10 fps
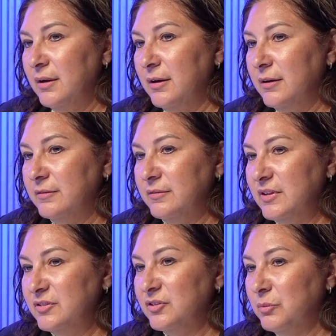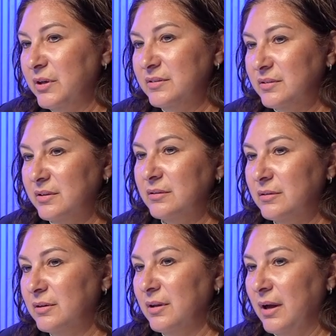of, this is what it's going to
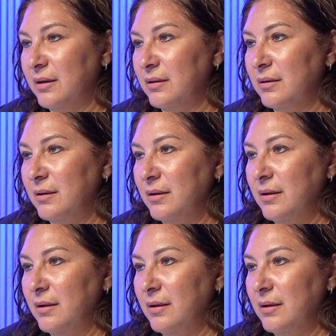look like